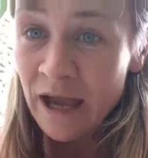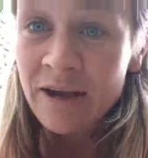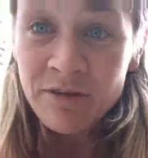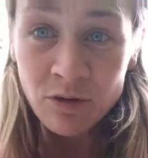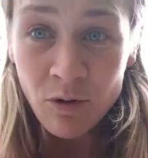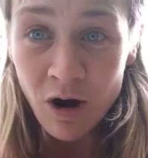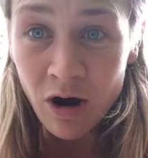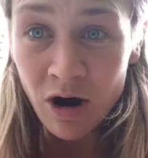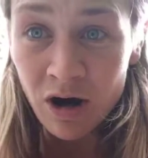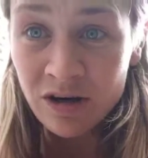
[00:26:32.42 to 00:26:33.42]
If you
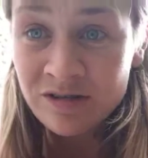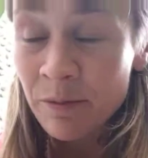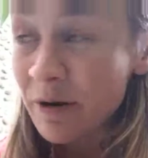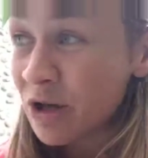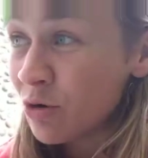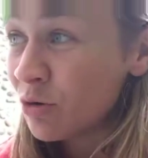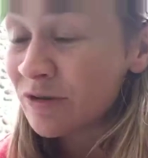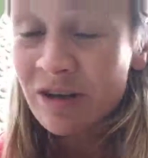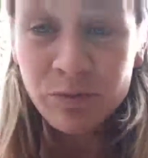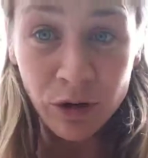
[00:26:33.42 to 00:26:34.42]
are somebody who
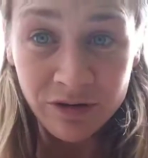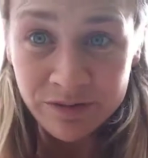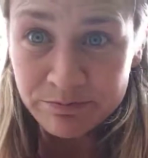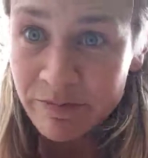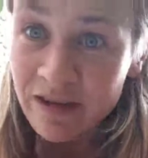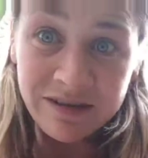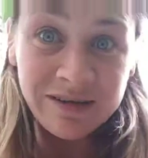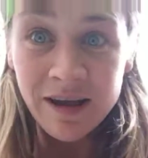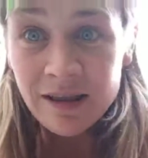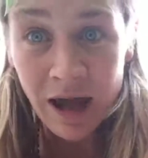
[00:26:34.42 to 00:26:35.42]
sells books, this
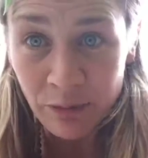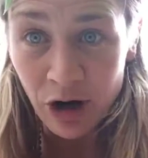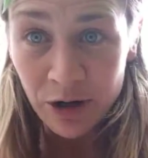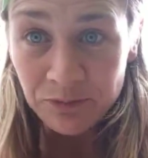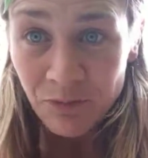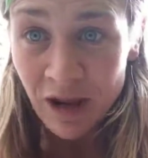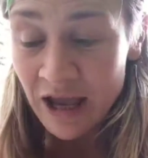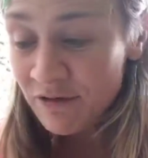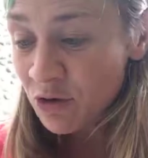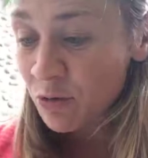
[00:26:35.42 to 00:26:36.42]
is a library.
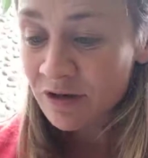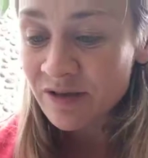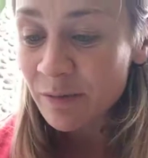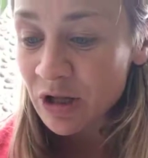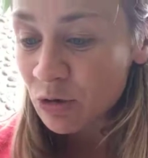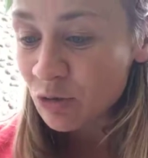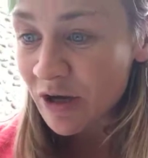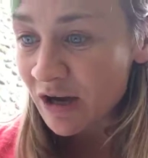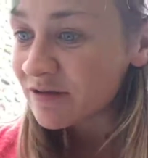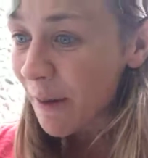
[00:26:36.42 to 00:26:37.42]
If you are somebody who
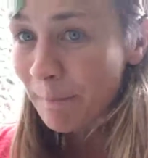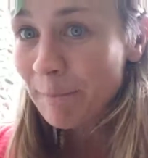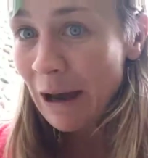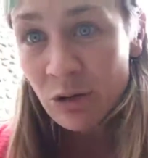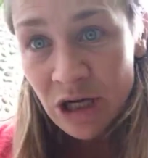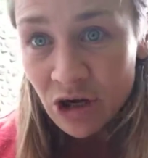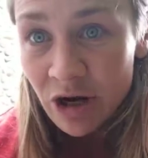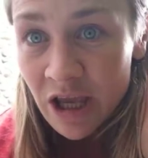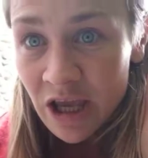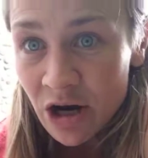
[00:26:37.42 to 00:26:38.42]
does
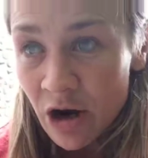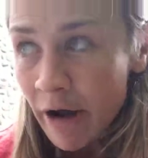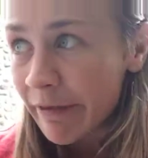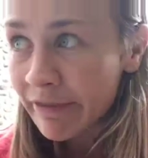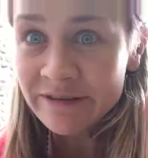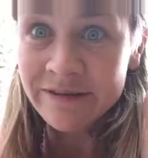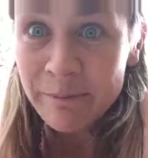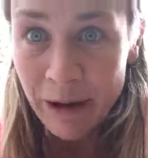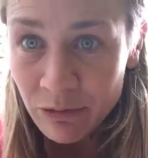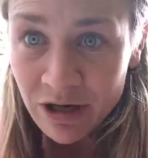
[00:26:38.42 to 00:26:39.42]
mountaineering gear, this is a
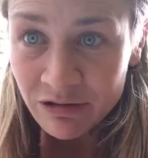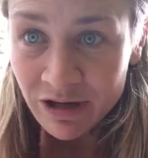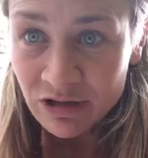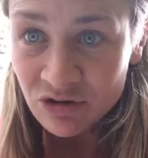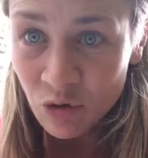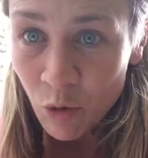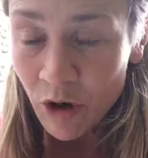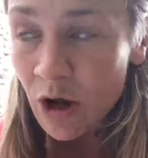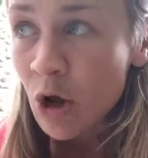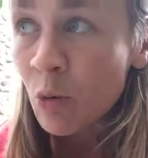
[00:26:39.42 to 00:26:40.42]
mountaineering
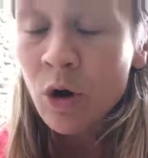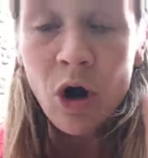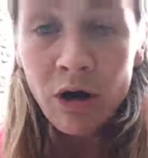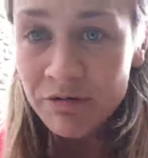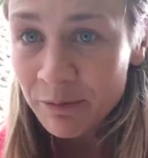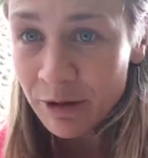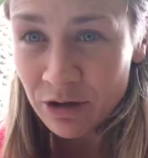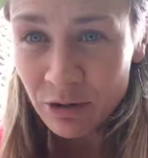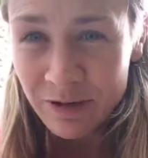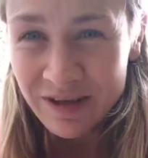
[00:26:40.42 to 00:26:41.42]
store. We're all
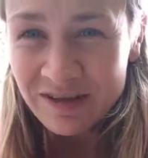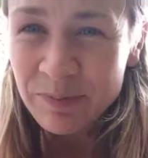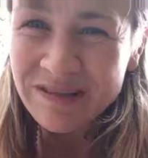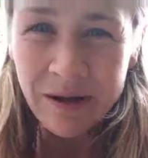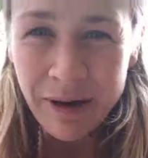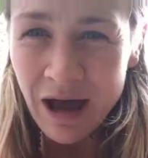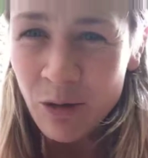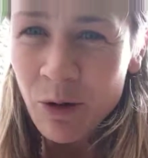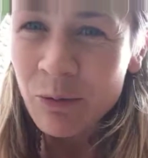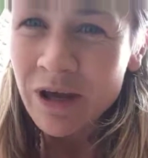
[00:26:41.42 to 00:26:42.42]
familiar with this, but
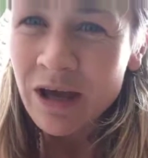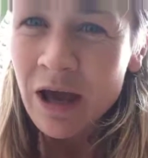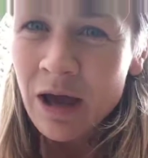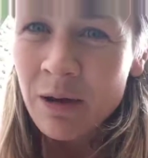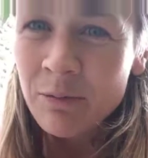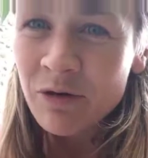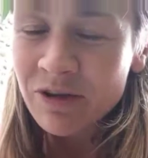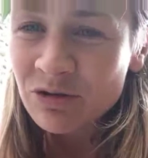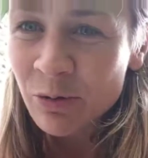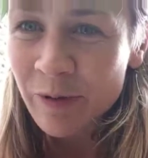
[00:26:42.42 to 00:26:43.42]
somehow when we move
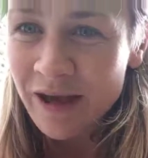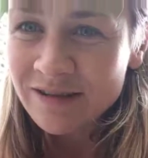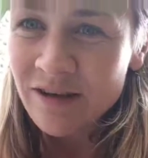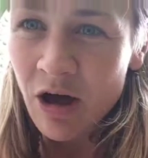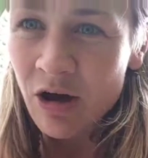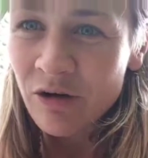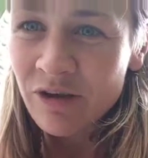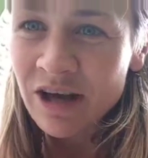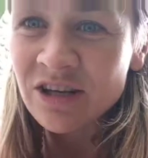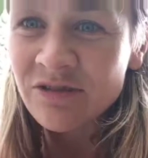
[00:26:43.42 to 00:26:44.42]
into a place of
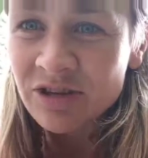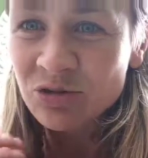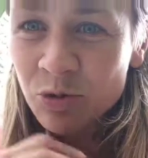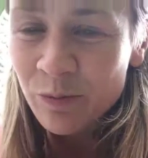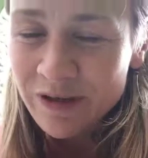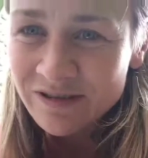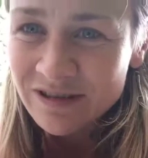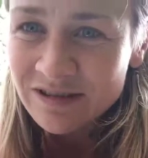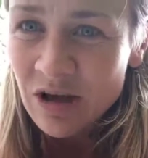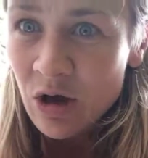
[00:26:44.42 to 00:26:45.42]
individual
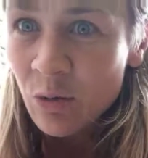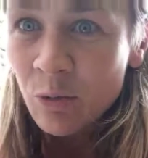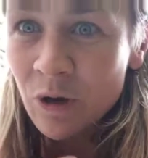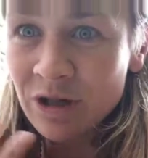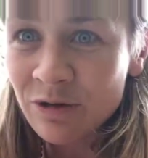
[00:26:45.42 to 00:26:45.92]
business, we